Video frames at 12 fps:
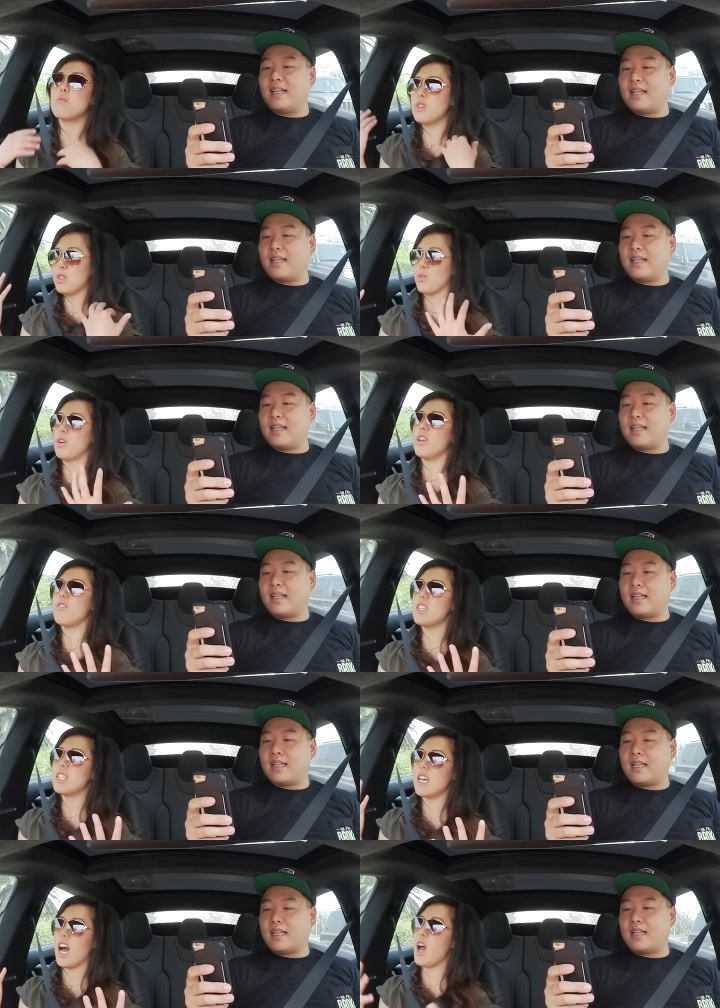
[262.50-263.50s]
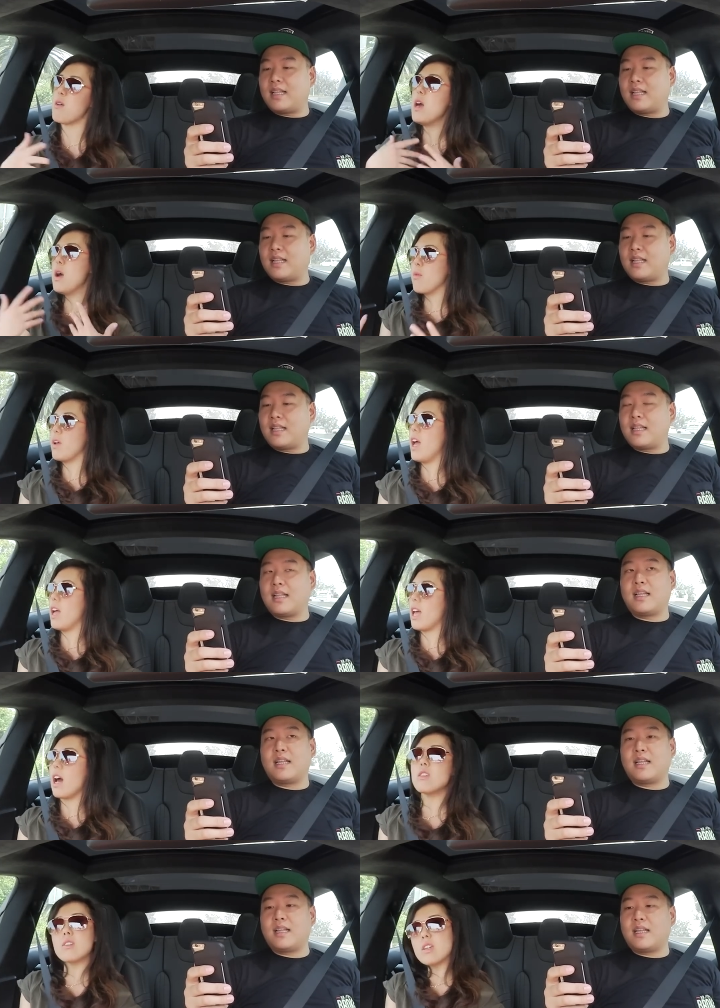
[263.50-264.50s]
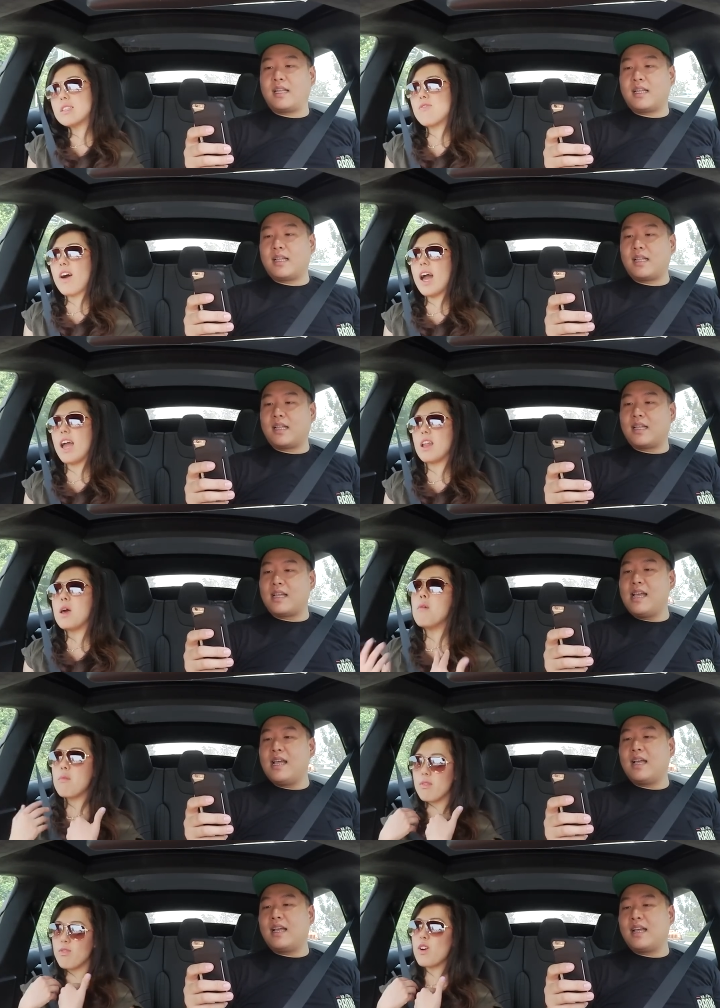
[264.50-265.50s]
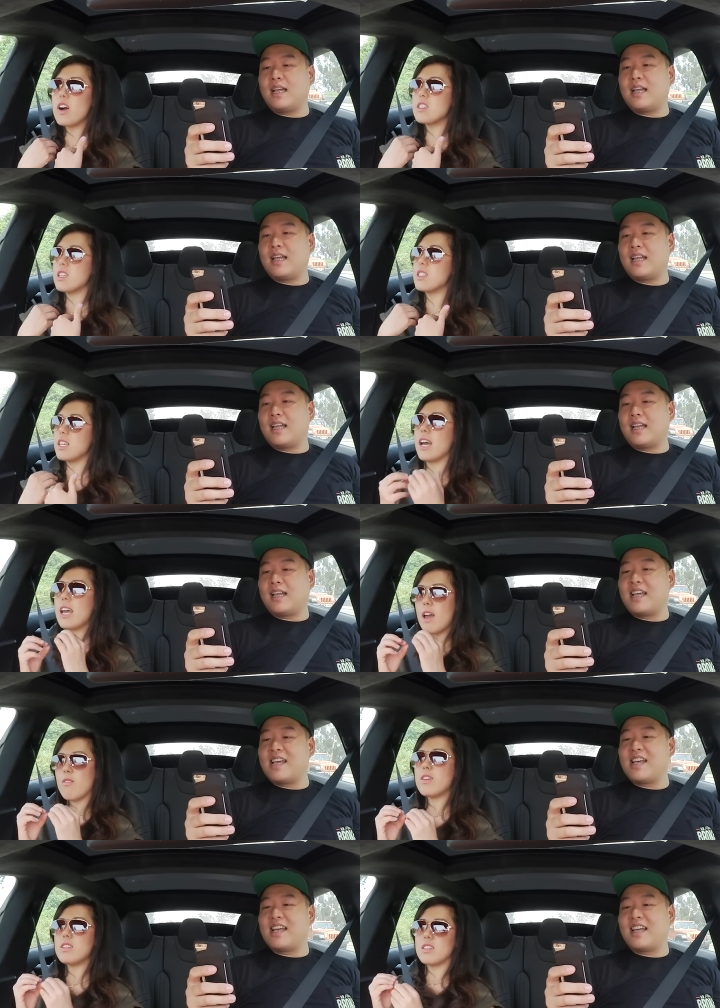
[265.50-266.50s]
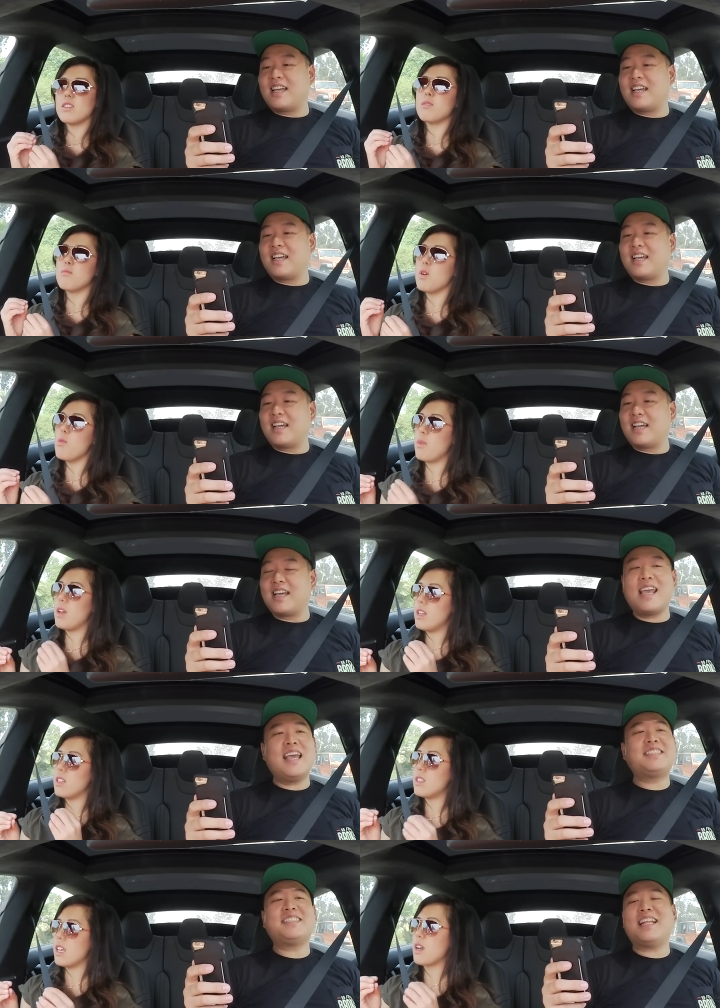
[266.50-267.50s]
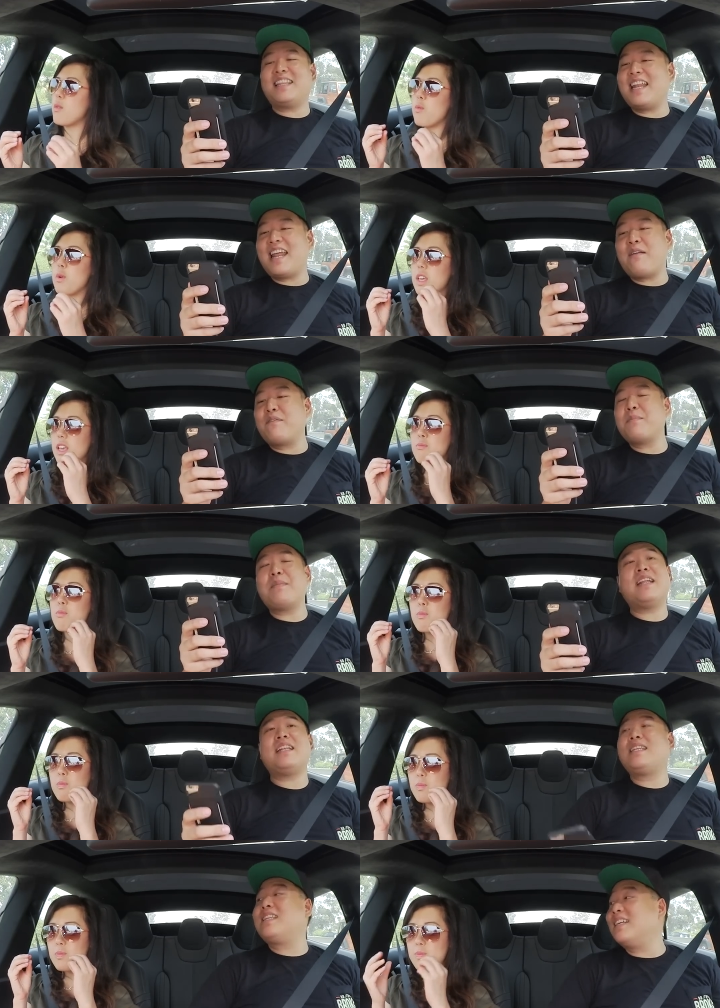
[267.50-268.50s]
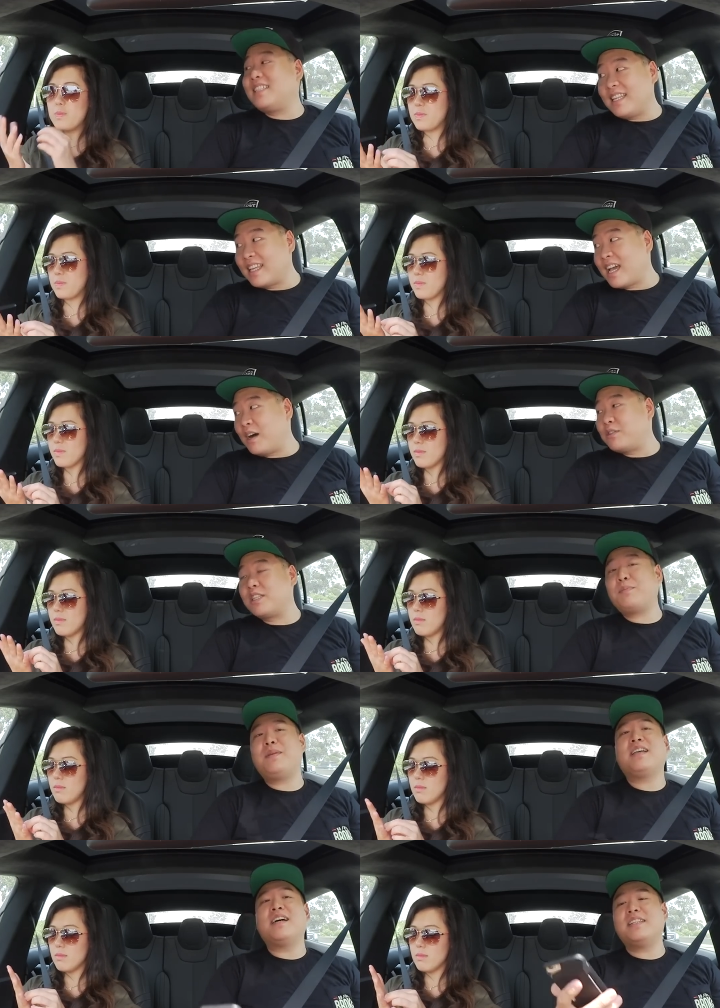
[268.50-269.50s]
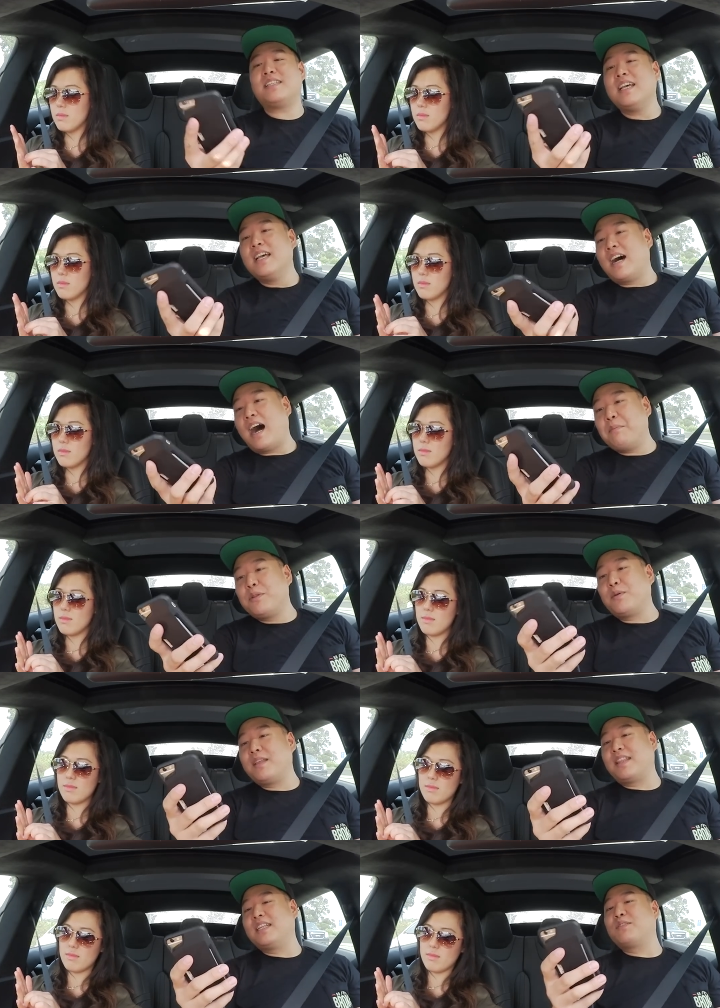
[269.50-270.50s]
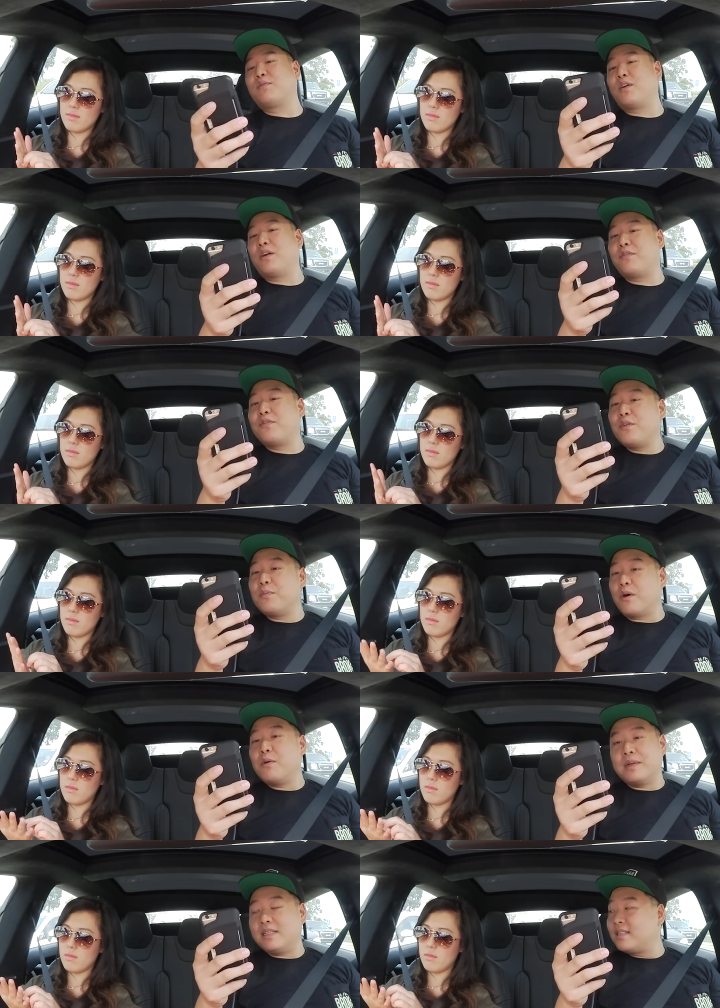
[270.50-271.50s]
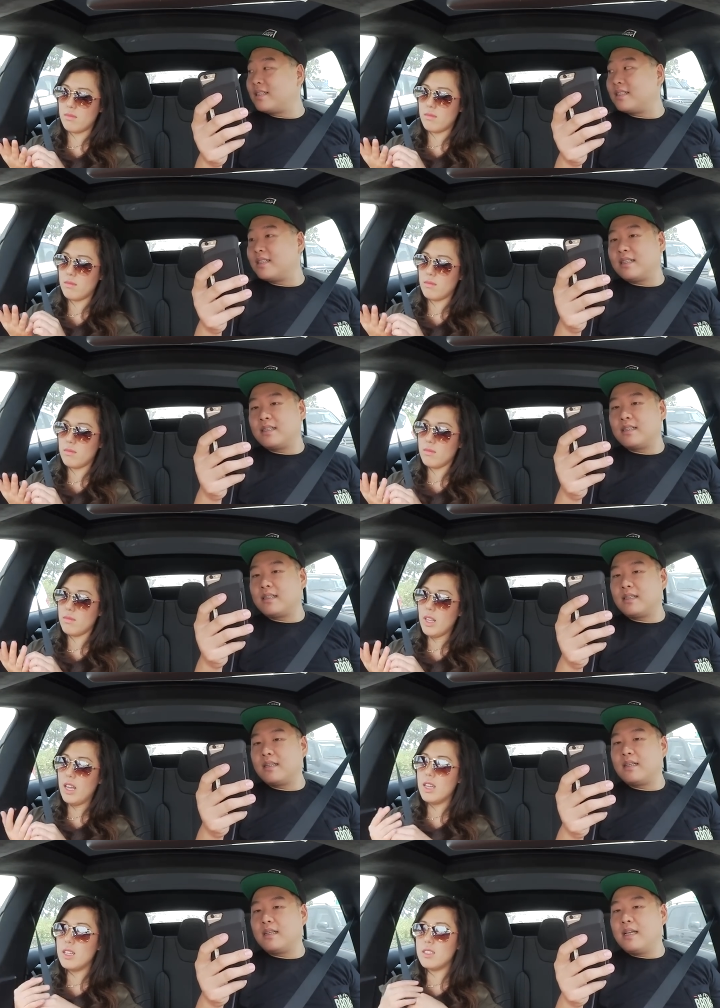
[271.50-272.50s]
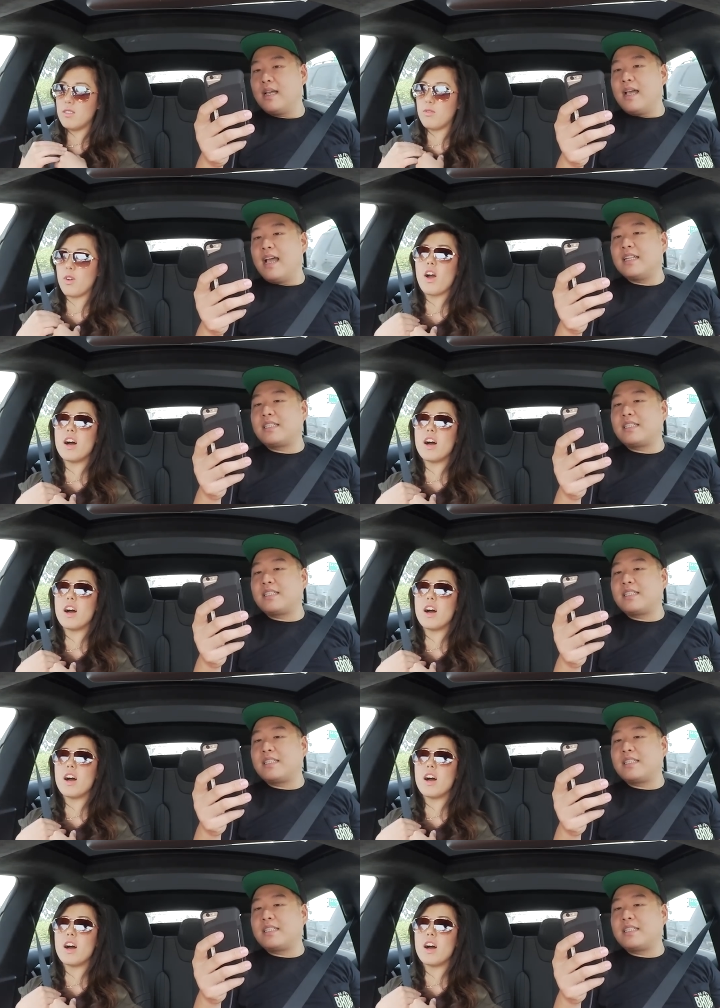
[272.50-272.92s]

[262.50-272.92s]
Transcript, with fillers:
Speaker 1: majority of the time we hang out, so it's fine. But for us, it's like every single moment. It's, it's not that we... every minute
Speaker 2: doesn't count just because I'm doing this for a few moments.
Speaker 1: For